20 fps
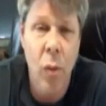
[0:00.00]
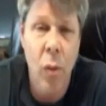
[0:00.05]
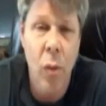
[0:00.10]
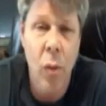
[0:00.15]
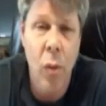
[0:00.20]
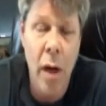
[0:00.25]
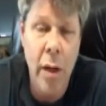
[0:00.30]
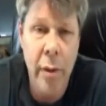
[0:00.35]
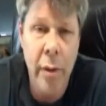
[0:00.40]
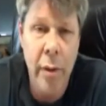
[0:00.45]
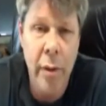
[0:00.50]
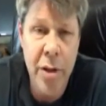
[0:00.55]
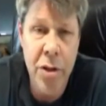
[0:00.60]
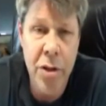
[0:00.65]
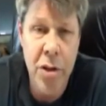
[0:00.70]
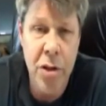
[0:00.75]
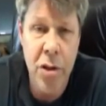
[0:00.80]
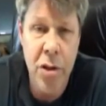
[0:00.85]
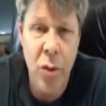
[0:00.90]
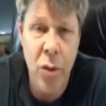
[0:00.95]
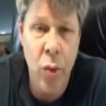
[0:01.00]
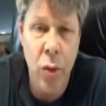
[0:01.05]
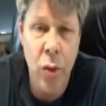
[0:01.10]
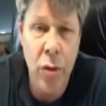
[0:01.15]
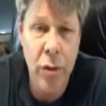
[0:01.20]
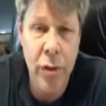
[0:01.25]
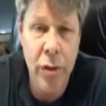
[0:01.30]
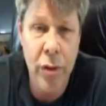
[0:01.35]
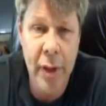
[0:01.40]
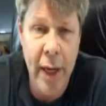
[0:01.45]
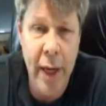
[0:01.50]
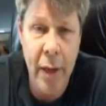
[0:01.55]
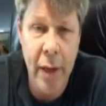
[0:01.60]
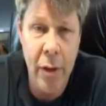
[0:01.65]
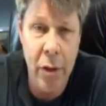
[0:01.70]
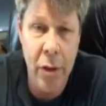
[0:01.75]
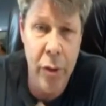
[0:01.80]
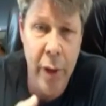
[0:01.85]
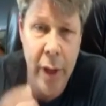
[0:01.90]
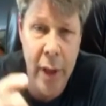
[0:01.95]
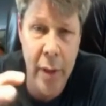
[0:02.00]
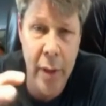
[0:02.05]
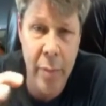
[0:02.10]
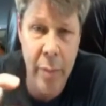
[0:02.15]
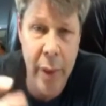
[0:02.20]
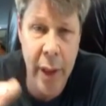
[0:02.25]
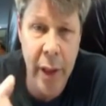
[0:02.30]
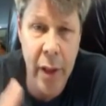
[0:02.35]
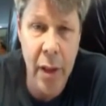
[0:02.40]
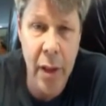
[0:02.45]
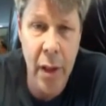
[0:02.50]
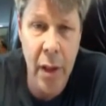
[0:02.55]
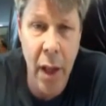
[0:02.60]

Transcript: walking the beaches of the world together, drinking pina